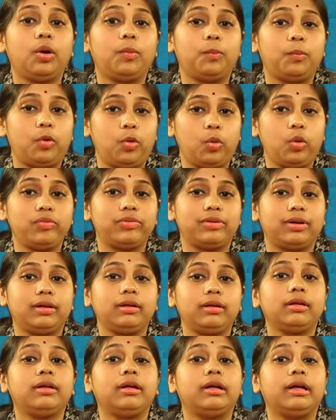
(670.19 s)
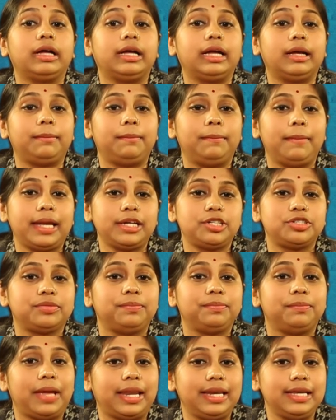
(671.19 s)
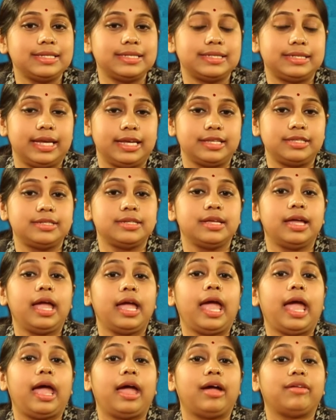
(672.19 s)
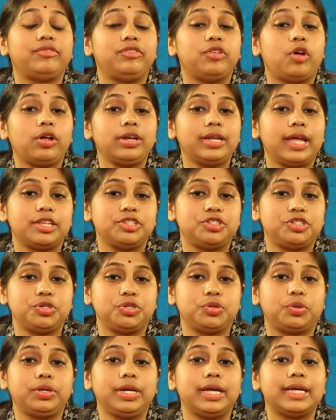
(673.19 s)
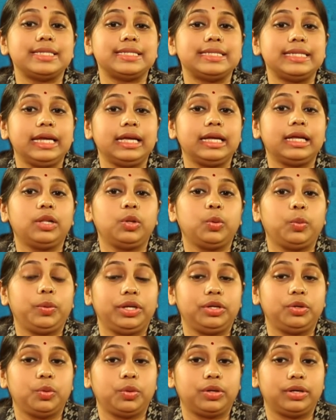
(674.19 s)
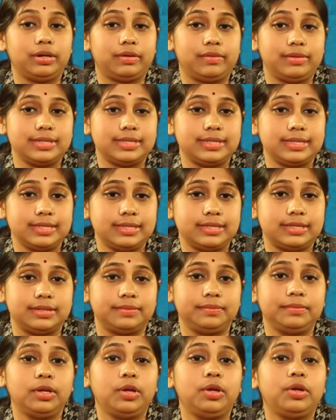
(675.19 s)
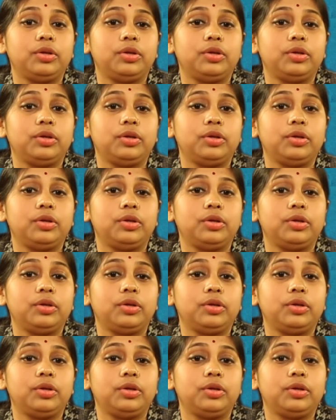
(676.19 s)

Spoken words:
Moreover, government of many states have not ensured a single window clearance system